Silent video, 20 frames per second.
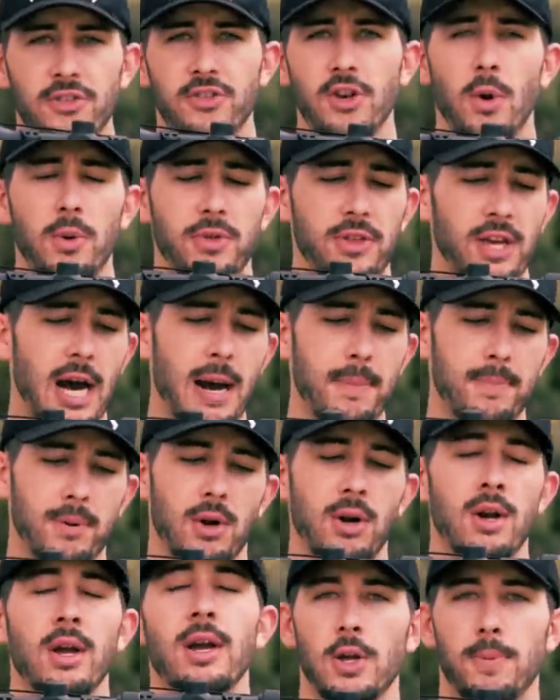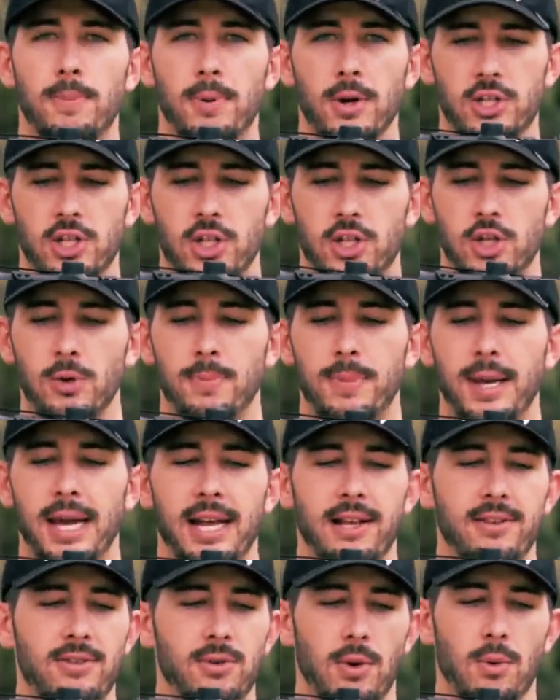So with the upper, you push the two
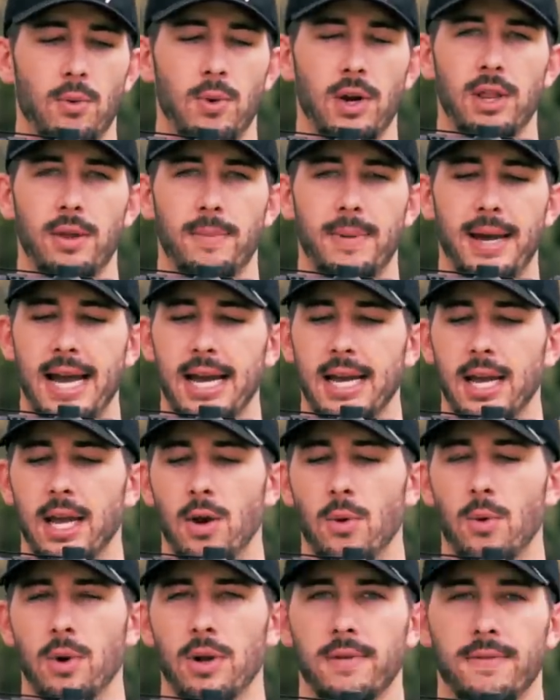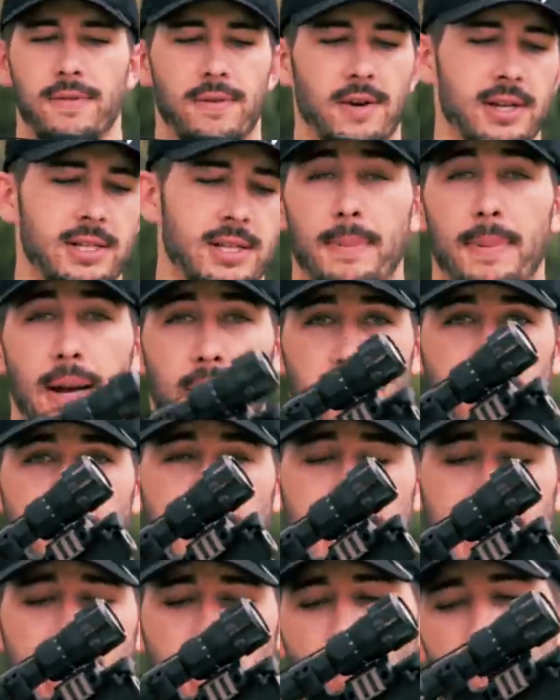pins, one in the back, one in the front, pop out the
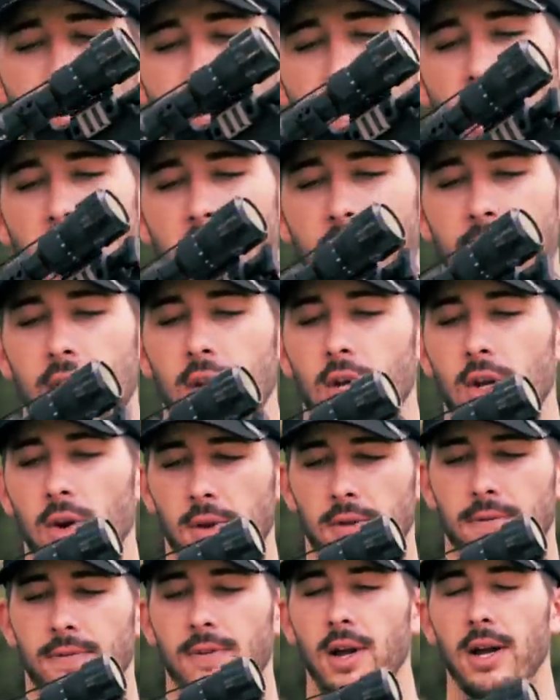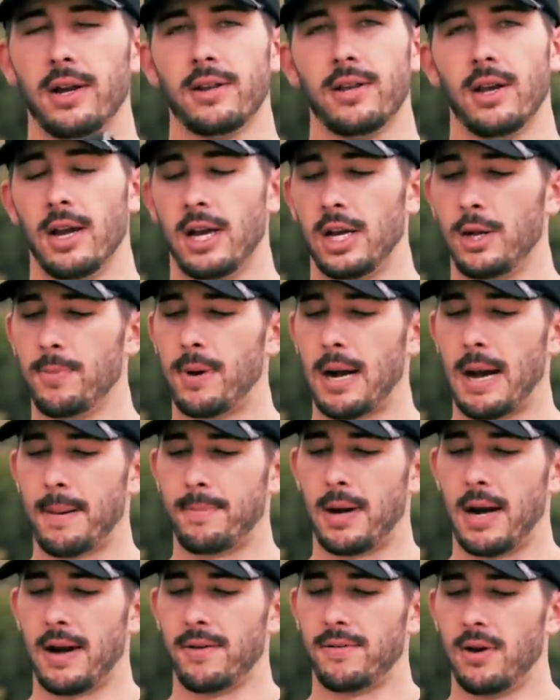back one, and then you go to the front and you
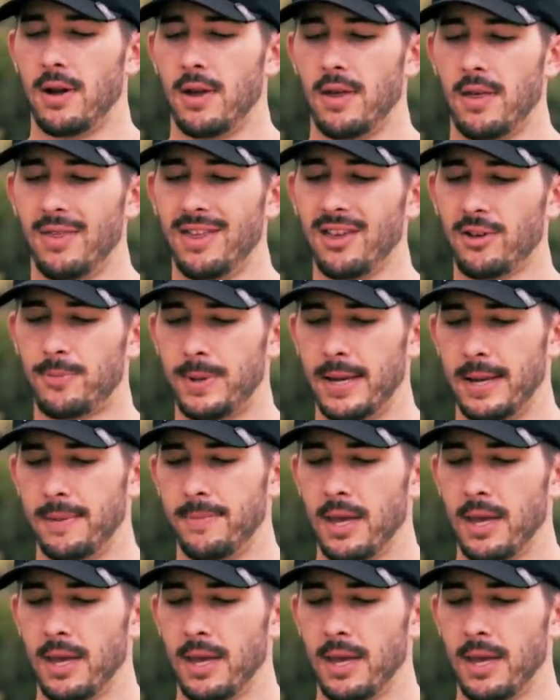pop off this pin.